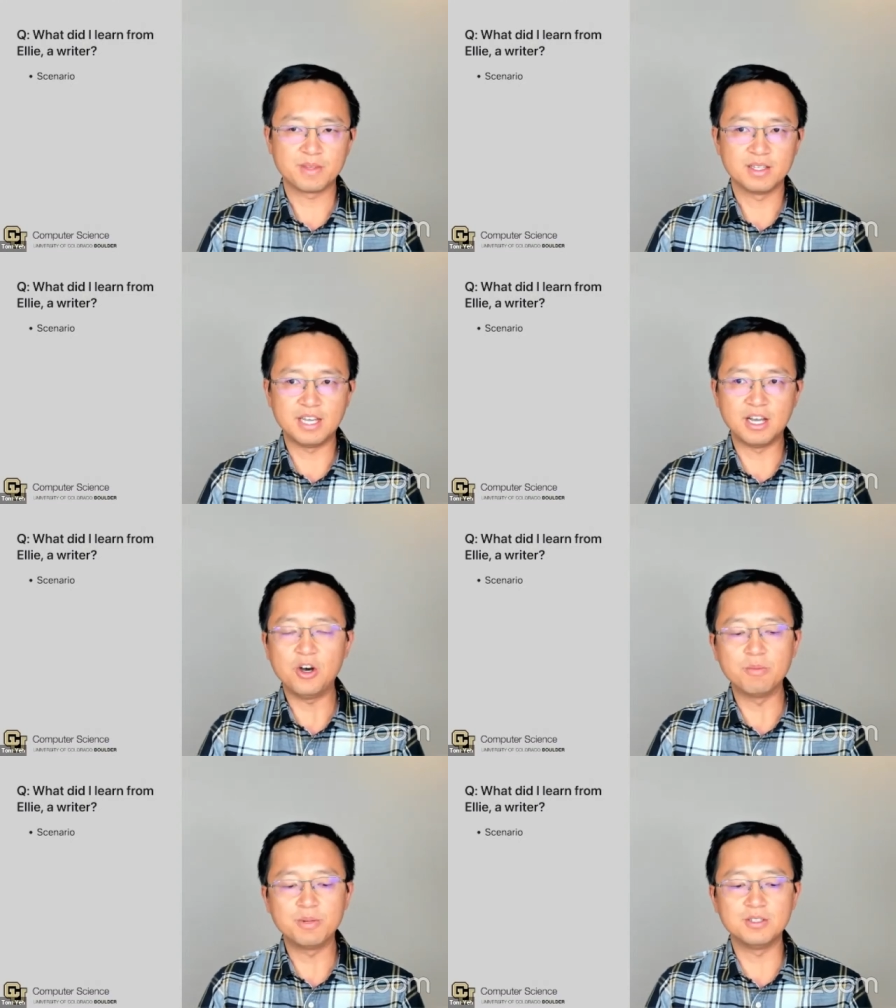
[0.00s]
They're
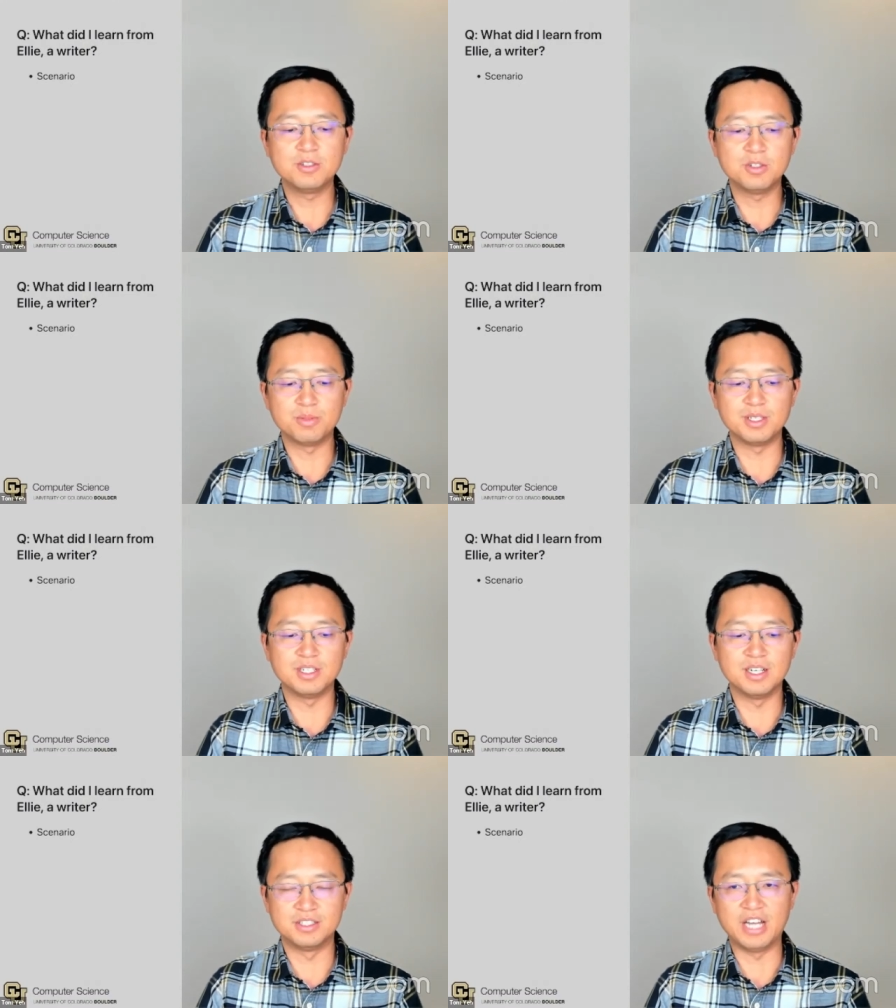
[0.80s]
hoping to
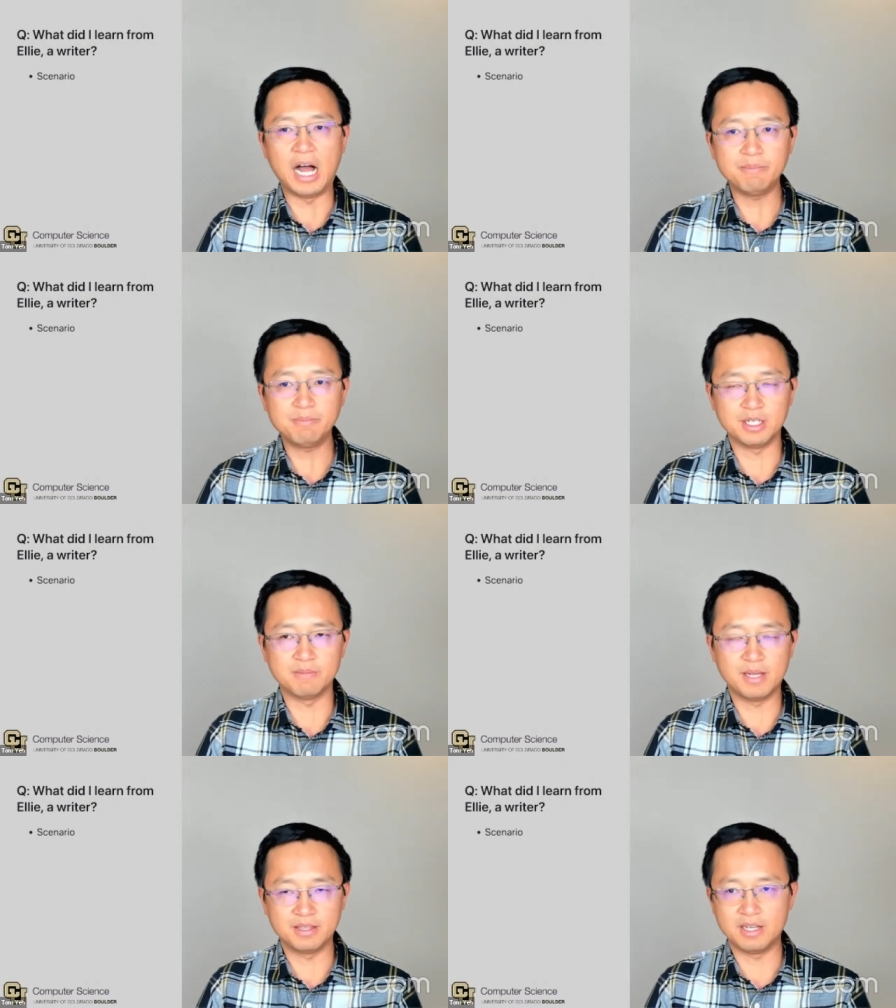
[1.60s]
be
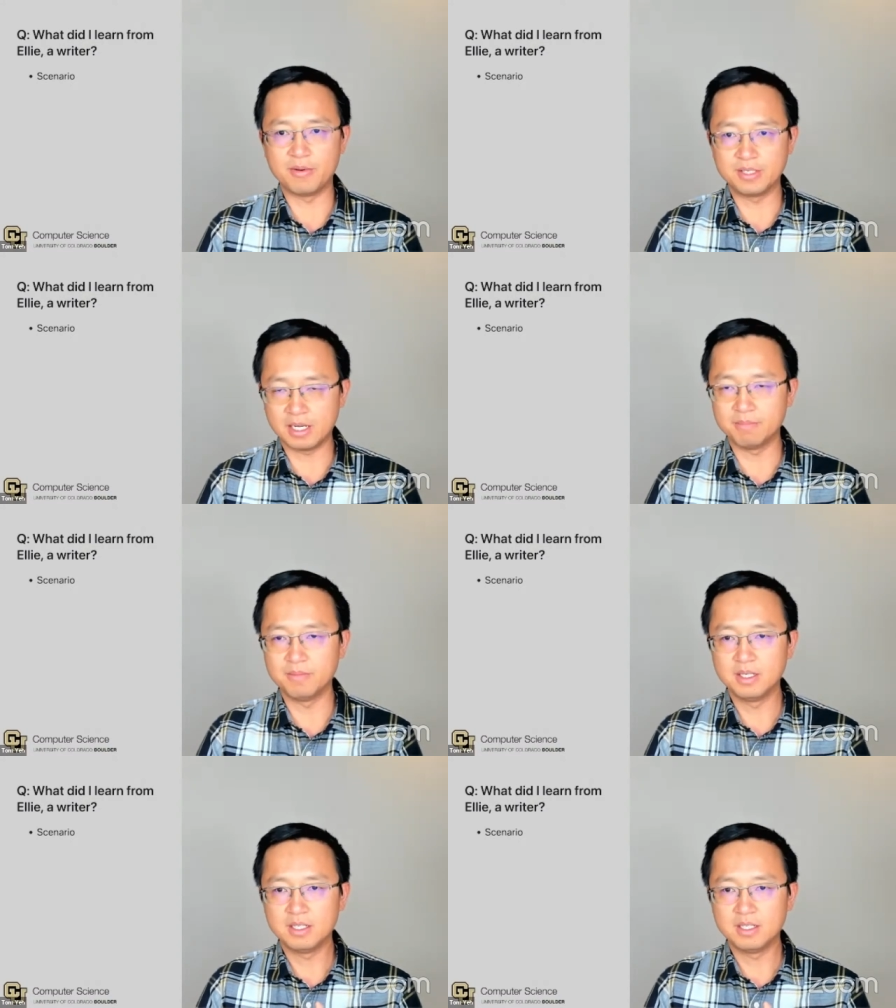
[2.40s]
adopted, and there was some